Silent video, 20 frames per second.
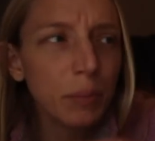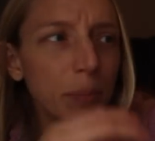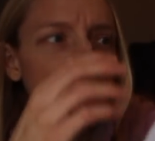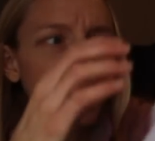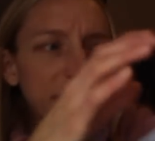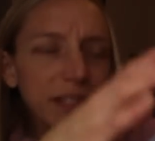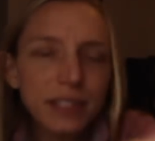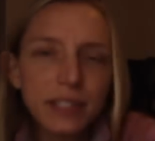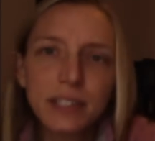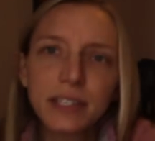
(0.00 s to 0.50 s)

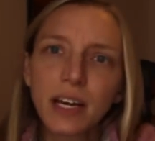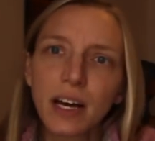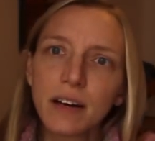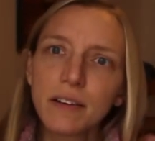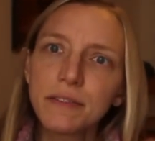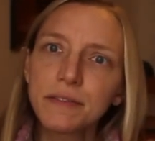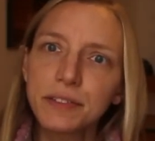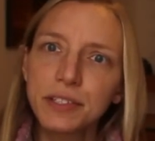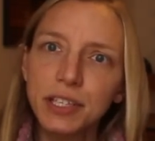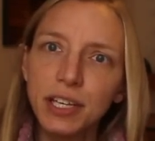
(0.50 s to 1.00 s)
but it's
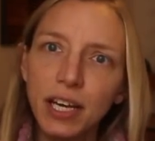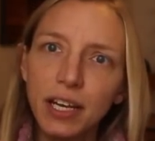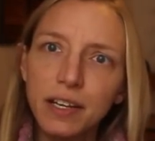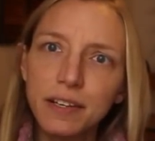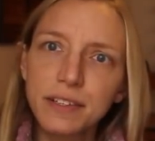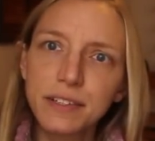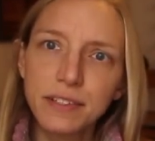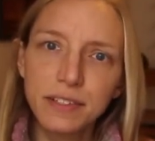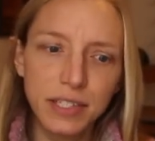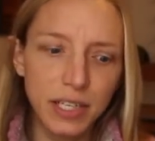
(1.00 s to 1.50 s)
enough to kind
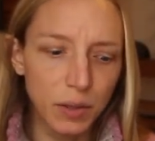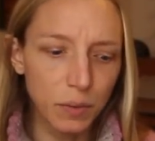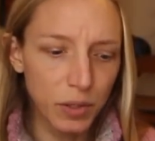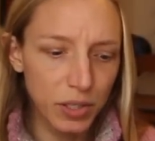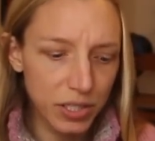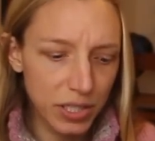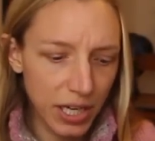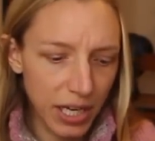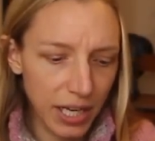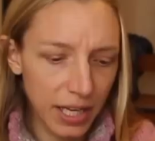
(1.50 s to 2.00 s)
of
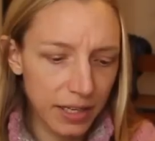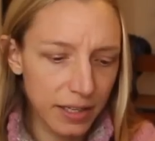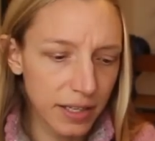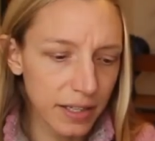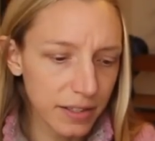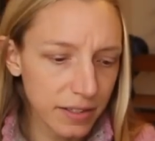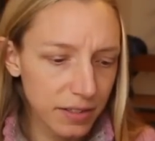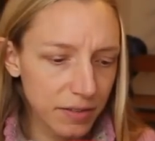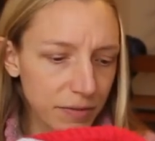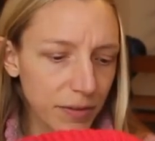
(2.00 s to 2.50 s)
distinguish hand
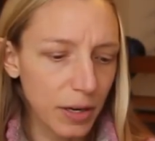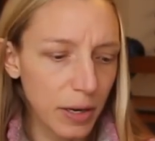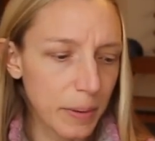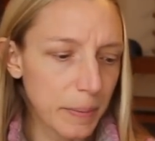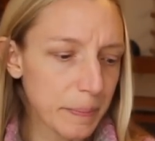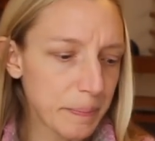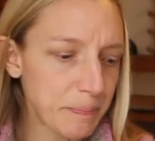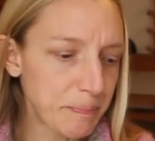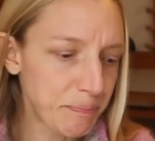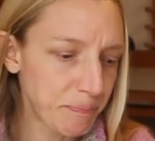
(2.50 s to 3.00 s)
knits
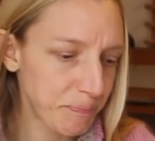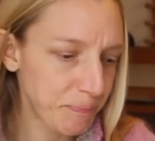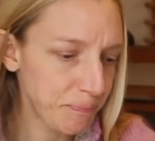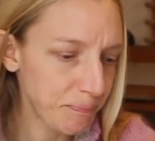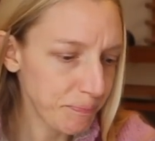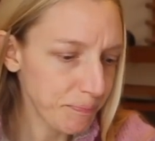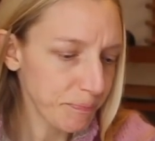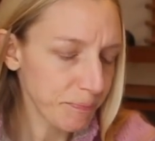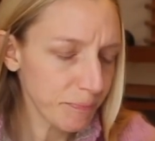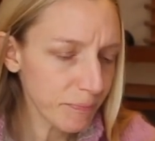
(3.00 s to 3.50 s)
from,
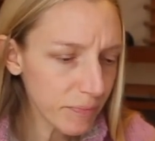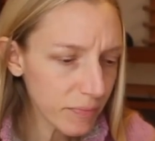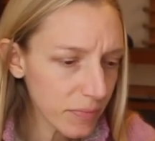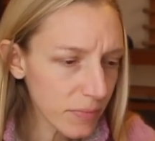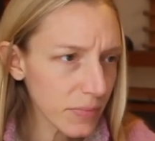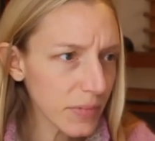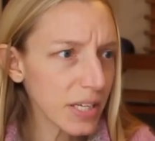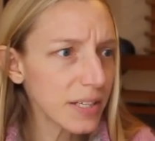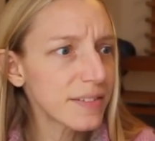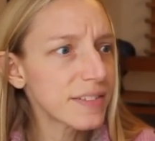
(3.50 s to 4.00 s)

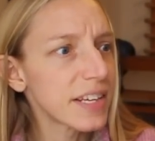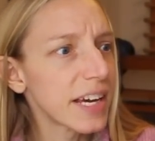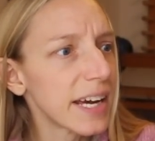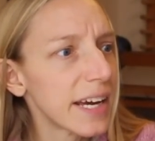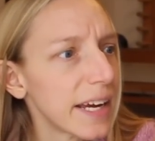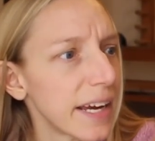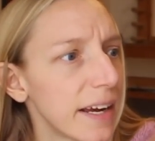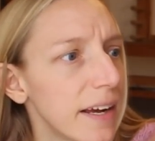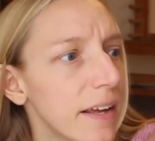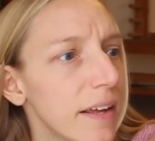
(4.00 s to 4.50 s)

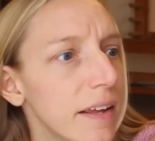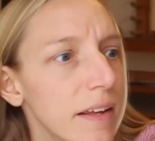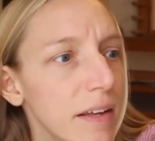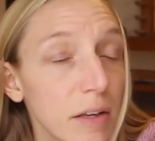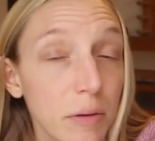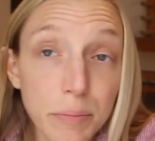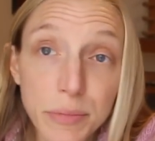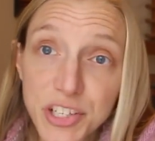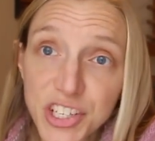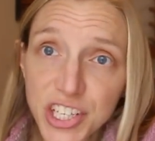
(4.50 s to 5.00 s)
say,
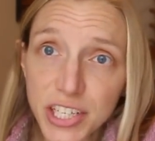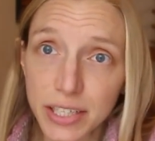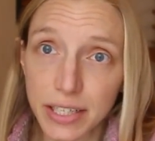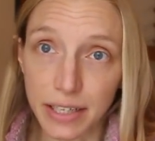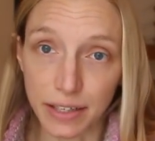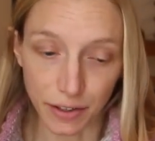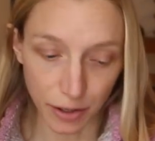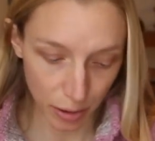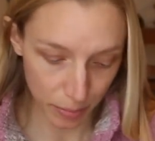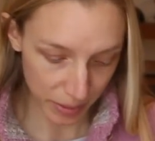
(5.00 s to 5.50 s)
machine
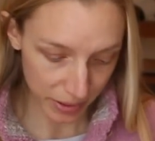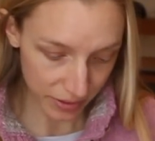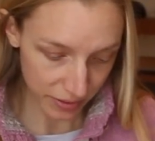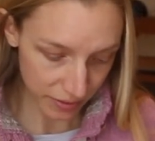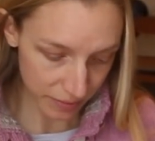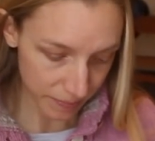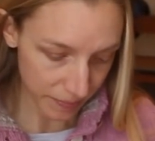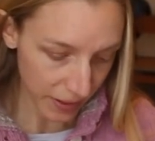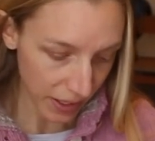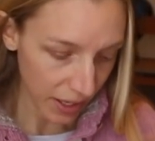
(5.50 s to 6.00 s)
knit
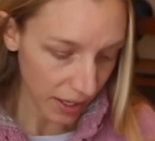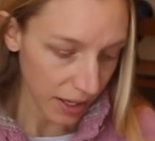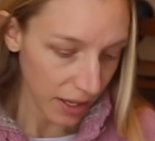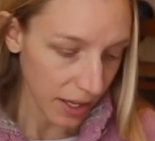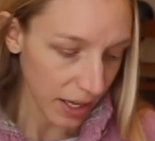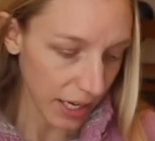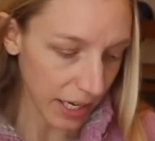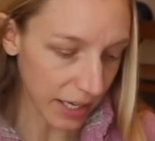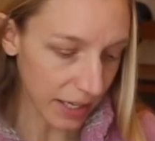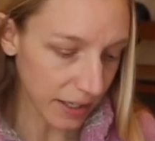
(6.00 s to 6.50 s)
garments.
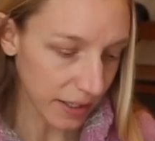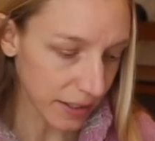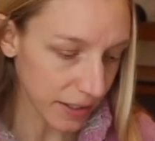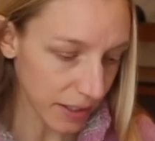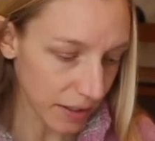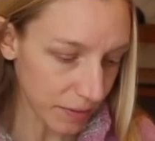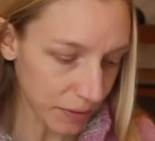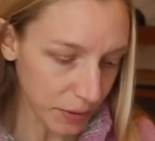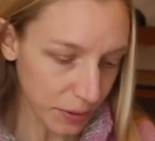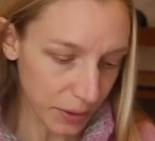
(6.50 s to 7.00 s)
And
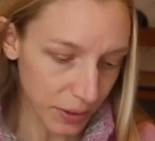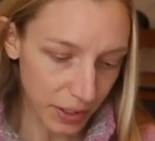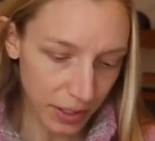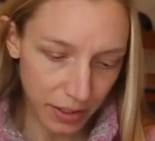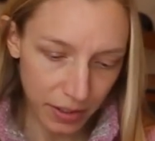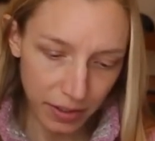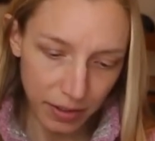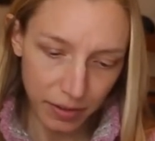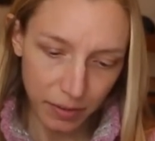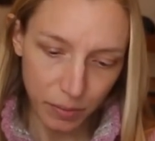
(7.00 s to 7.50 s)
if you're
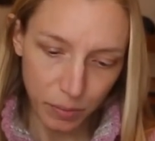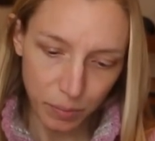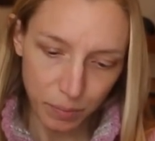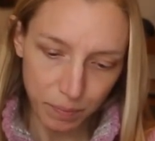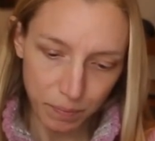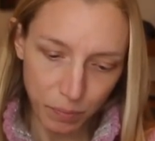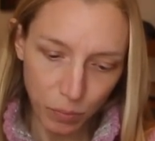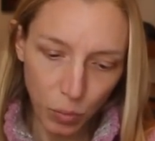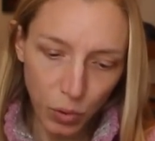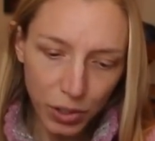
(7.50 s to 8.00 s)
gonna
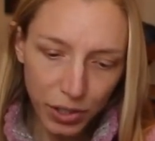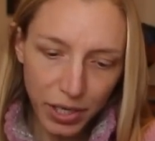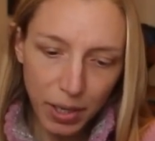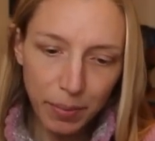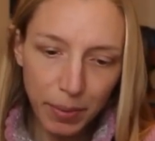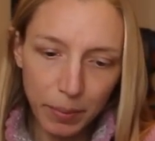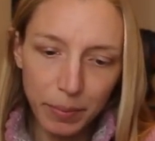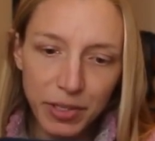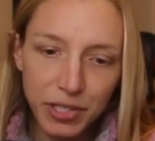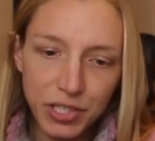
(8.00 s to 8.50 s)
work
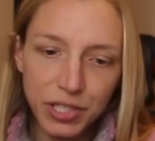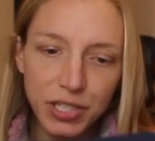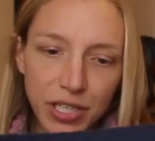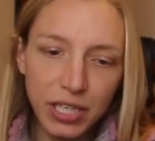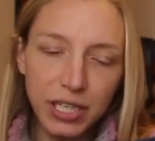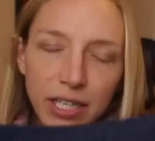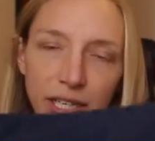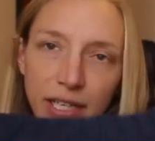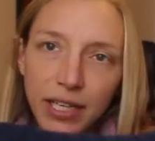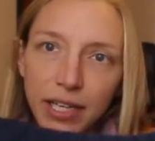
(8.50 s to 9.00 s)
up a
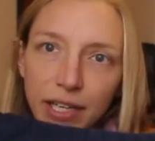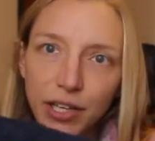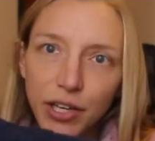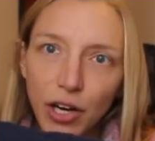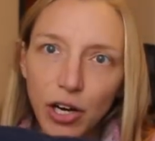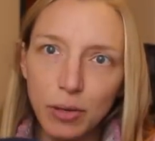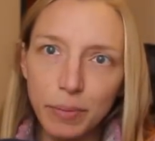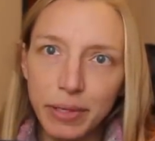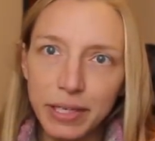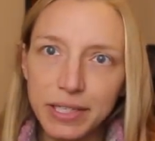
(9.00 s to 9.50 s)
machine knit
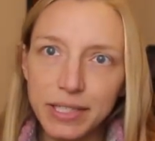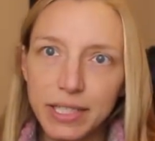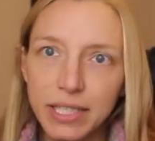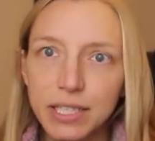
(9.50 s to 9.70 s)
garment